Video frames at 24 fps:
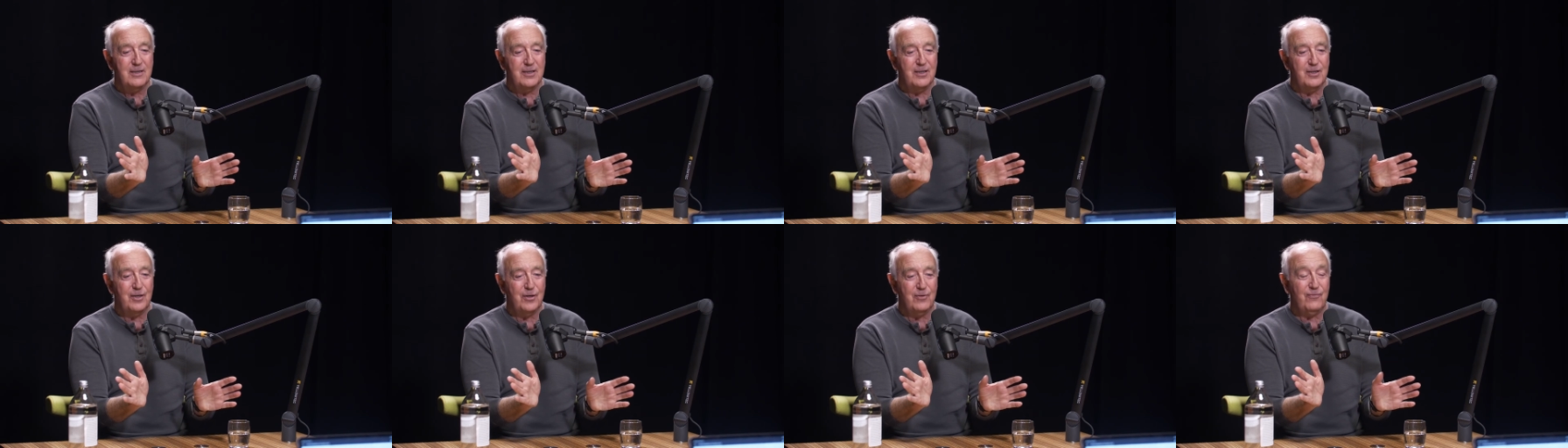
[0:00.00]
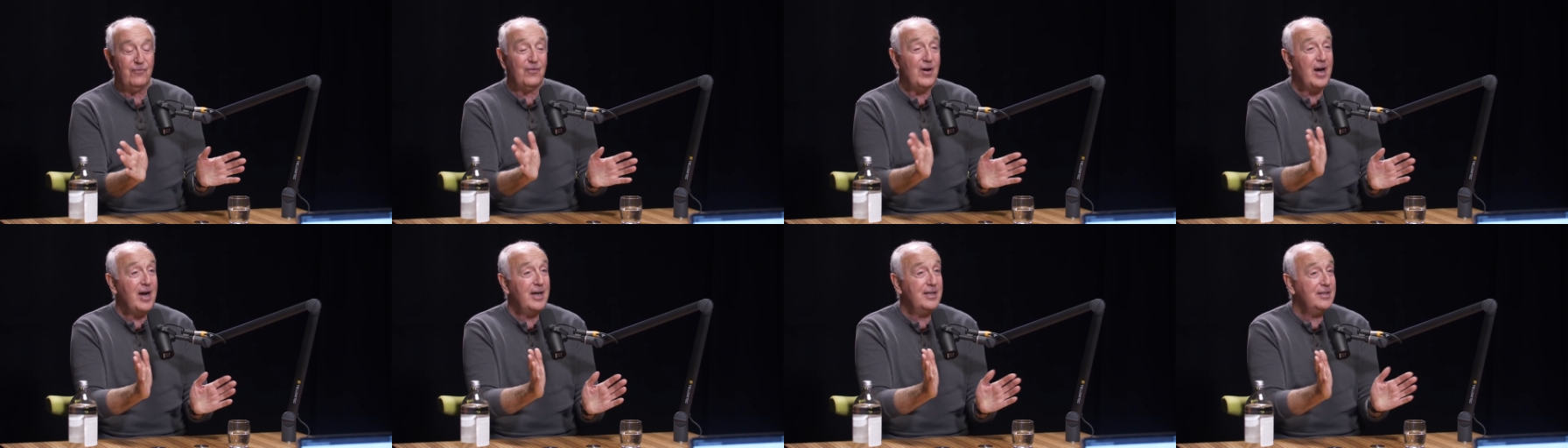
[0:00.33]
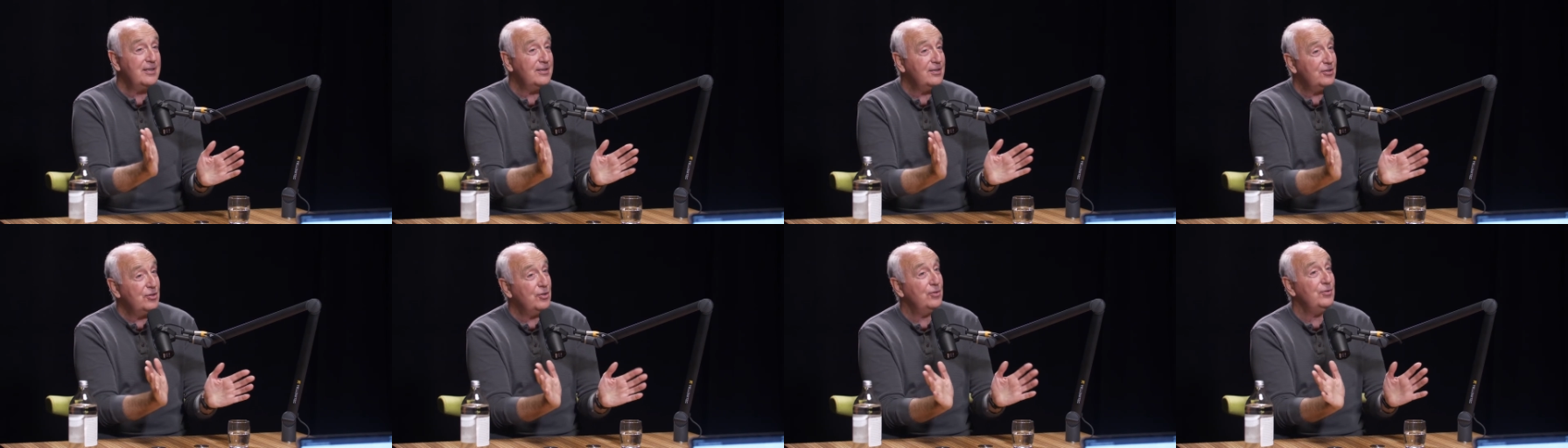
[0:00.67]
you know,
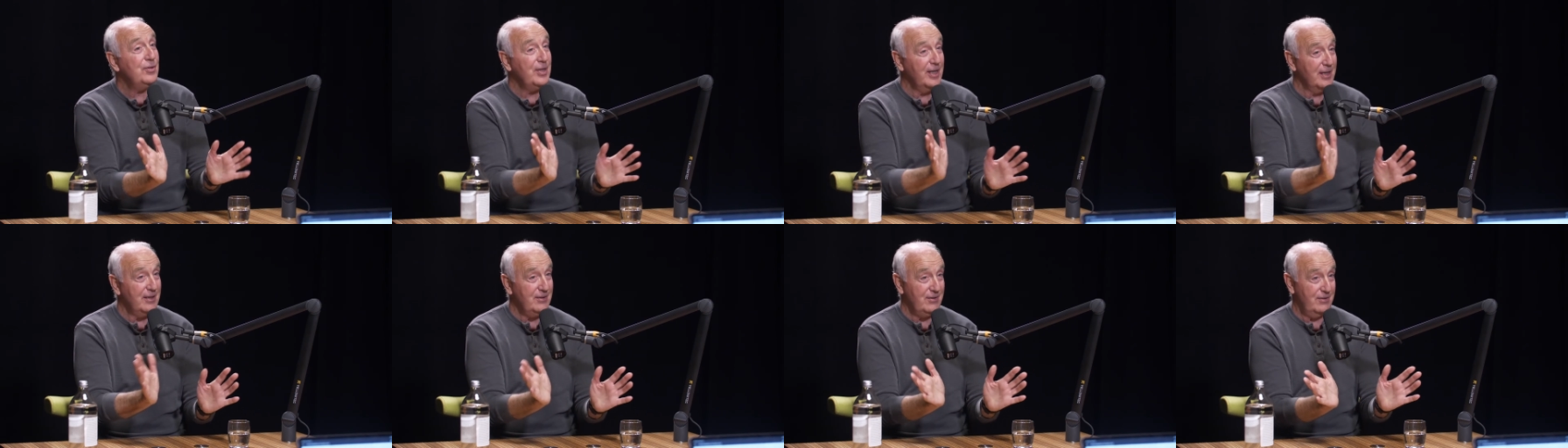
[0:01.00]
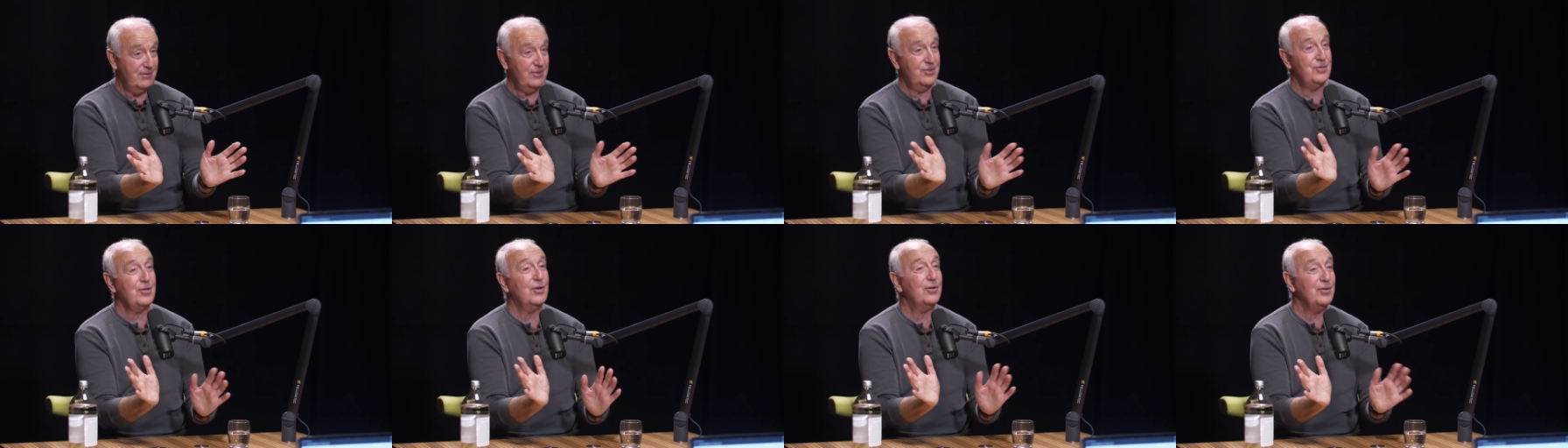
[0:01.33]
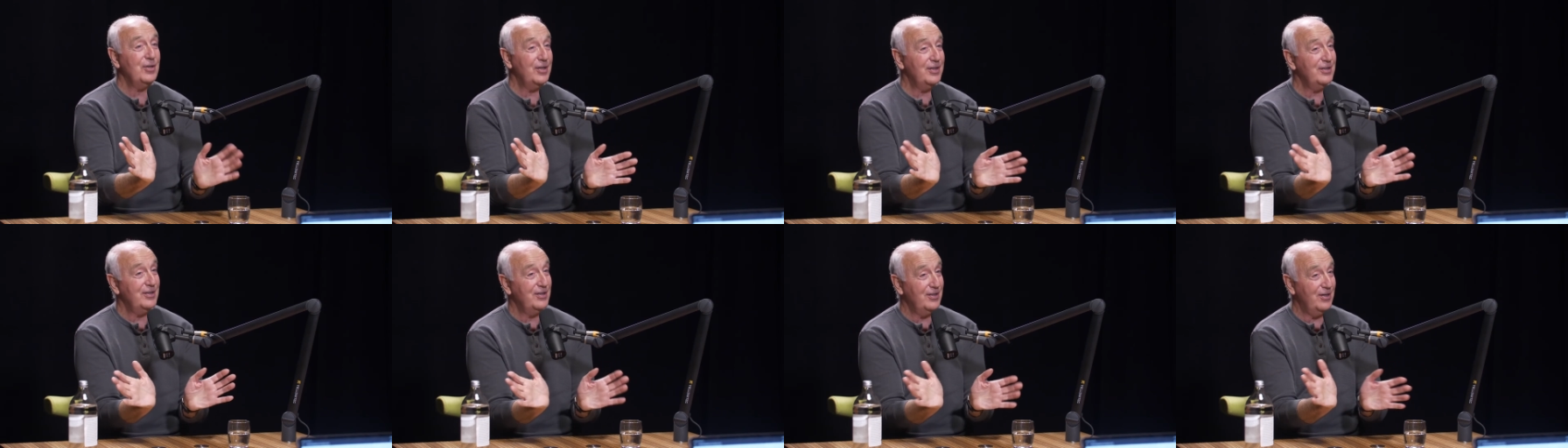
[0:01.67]
fine tune it so
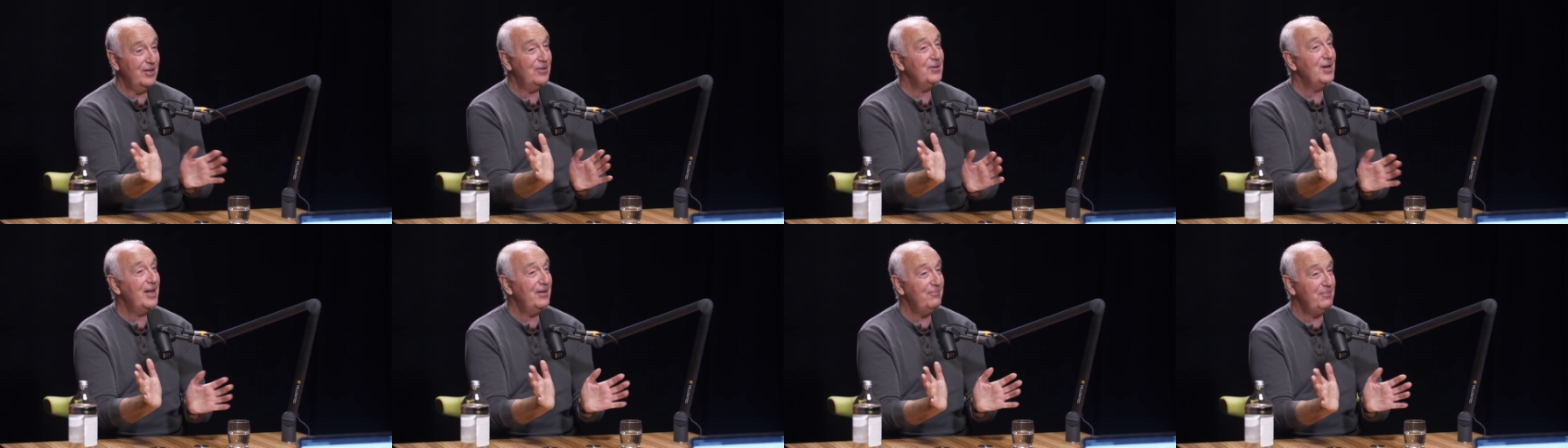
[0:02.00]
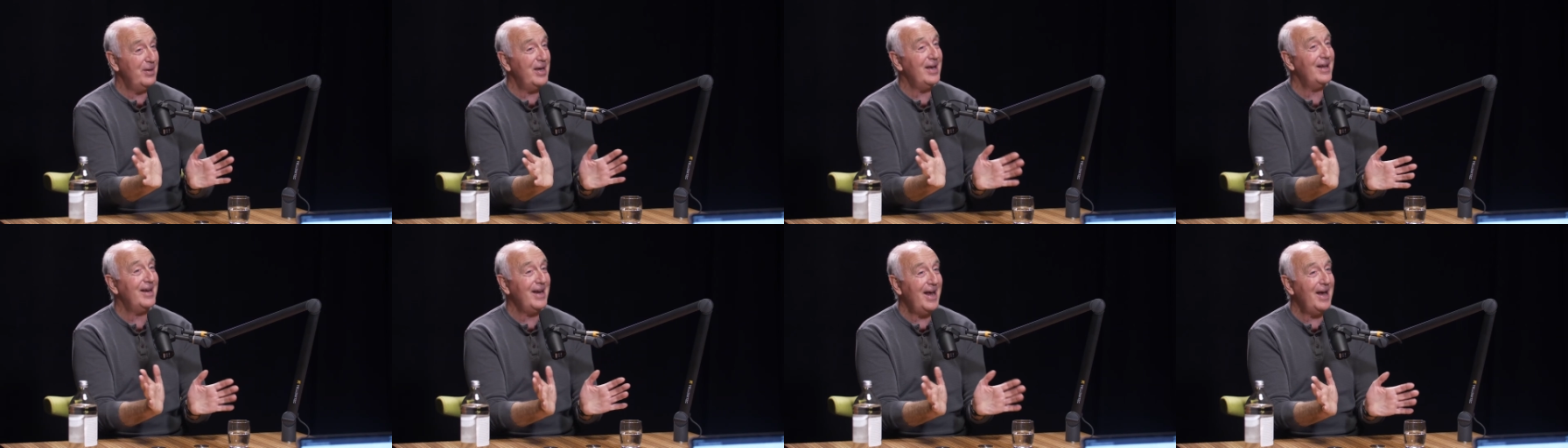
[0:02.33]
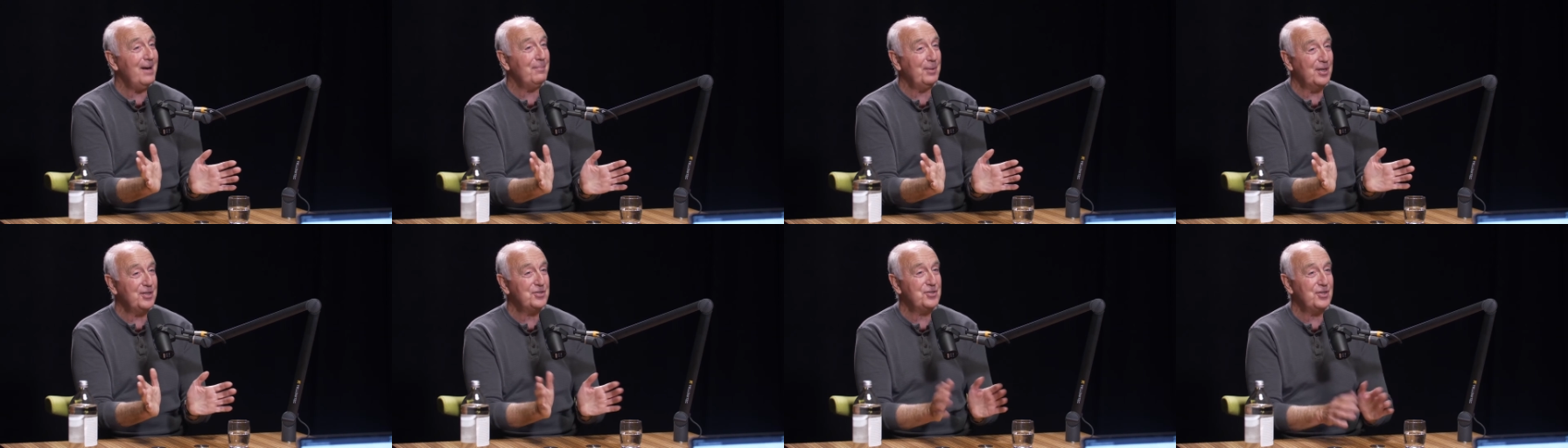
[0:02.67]
that you don't have bad
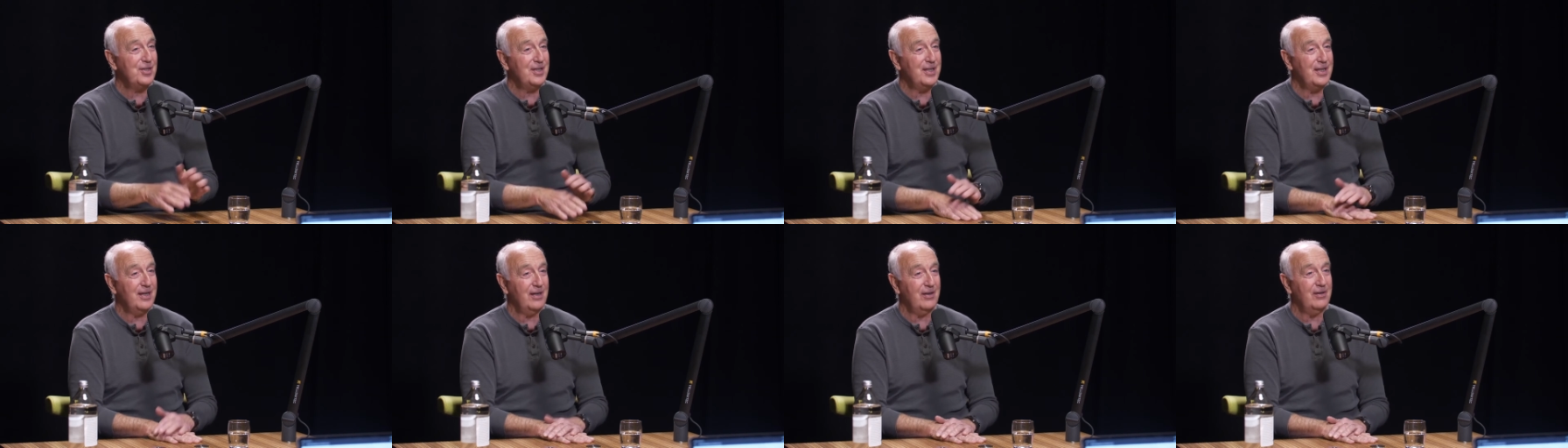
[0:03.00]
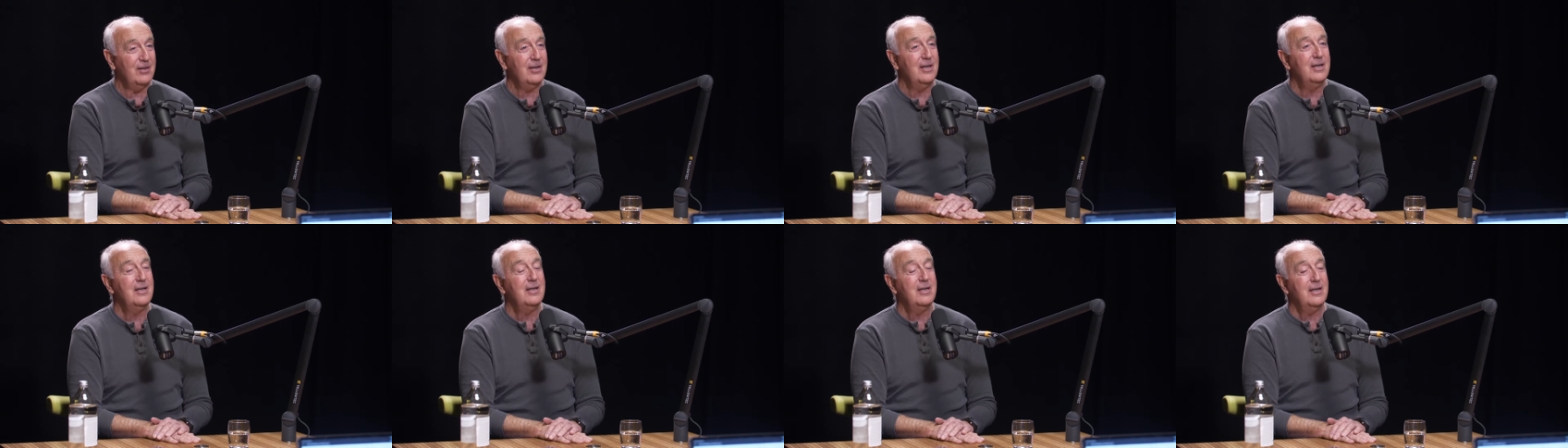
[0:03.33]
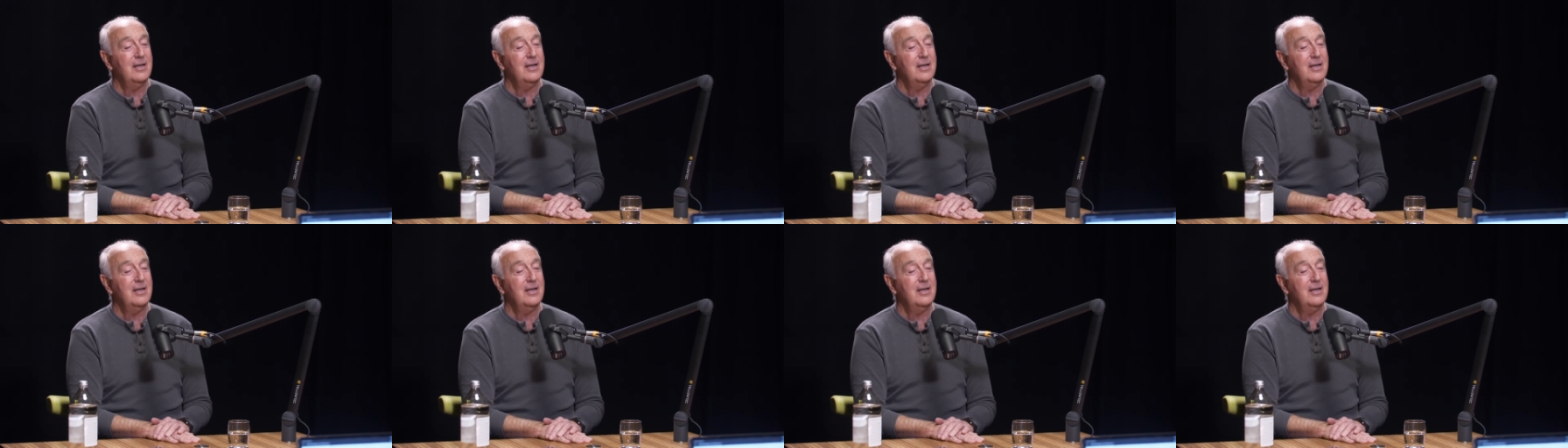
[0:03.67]
habits in there.